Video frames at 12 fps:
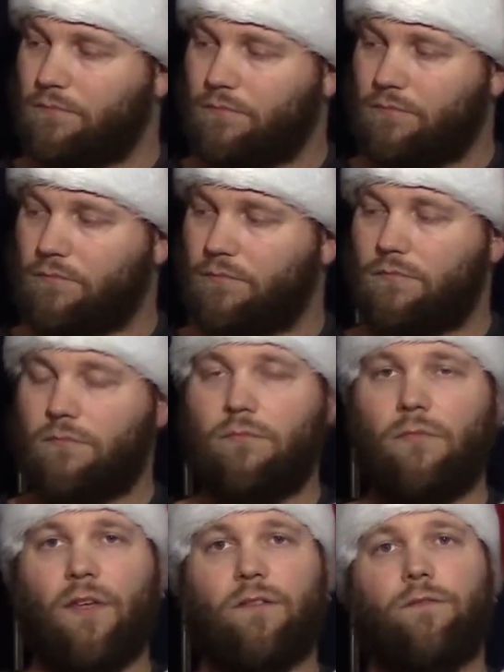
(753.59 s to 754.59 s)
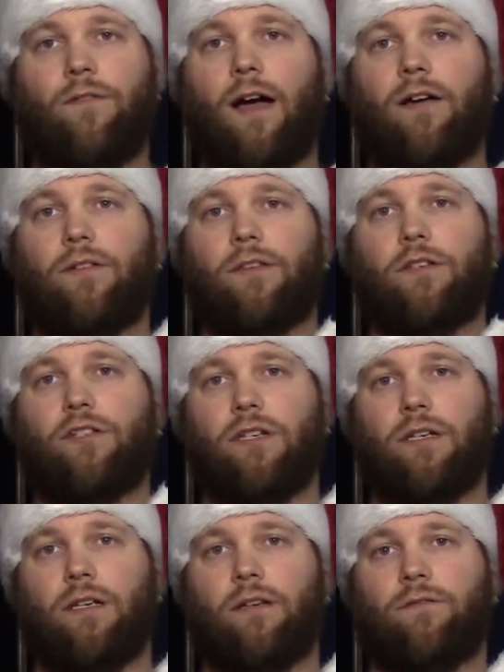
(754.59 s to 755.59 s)
5 on the
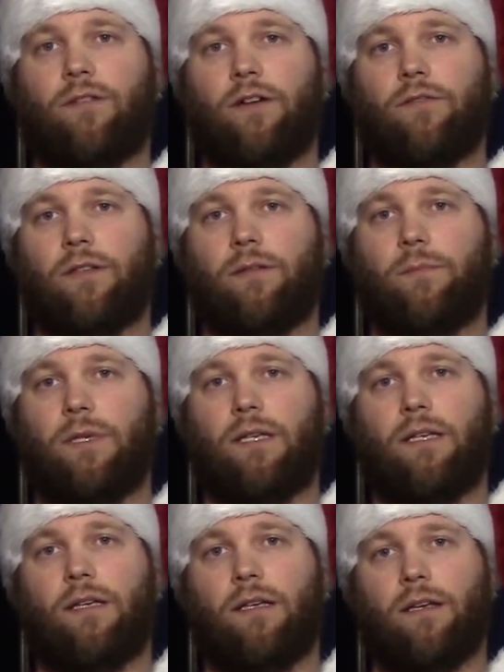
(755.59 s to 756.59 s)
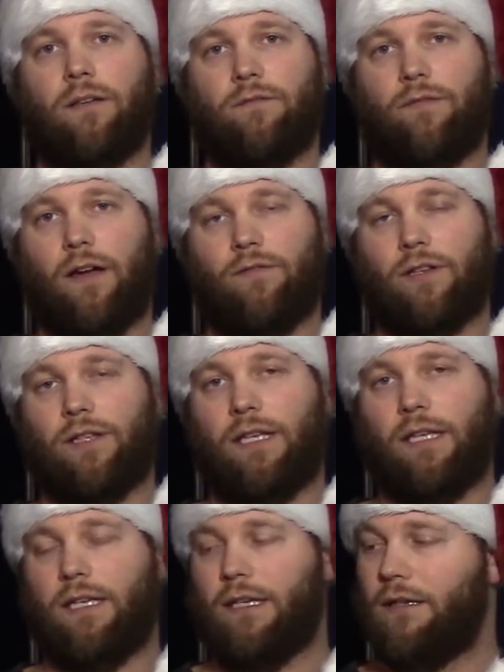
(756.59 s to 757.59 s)
G, 5 on the B, 5 on the
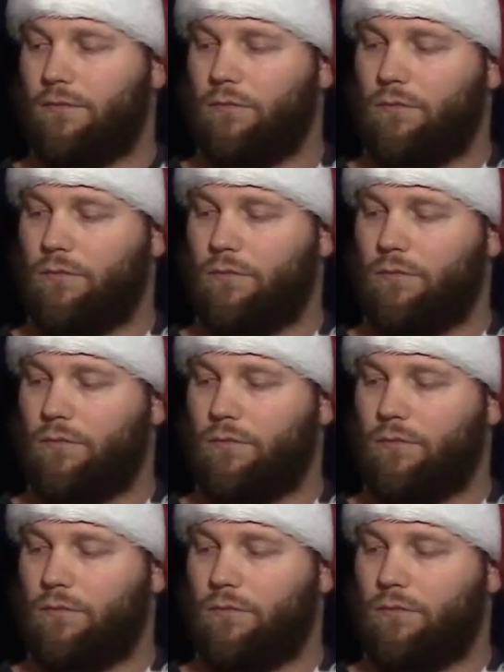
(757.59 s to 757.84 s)
E.